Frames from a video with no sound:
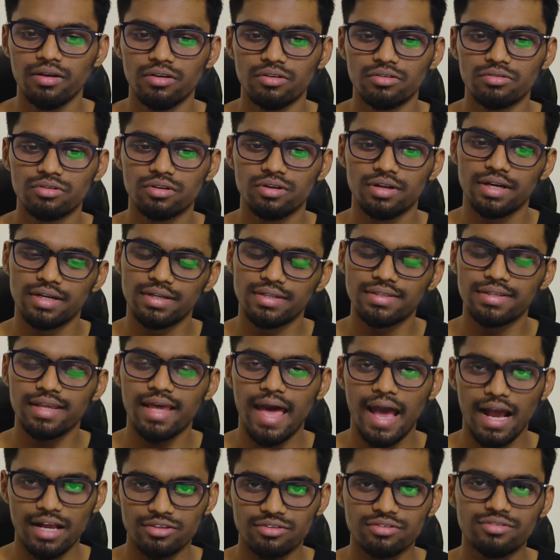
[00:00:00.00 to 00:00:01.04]
So let's
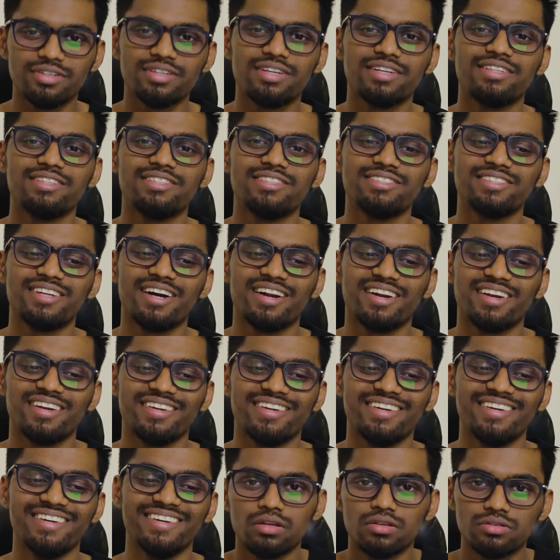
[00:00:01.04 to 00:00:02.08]
actually get started.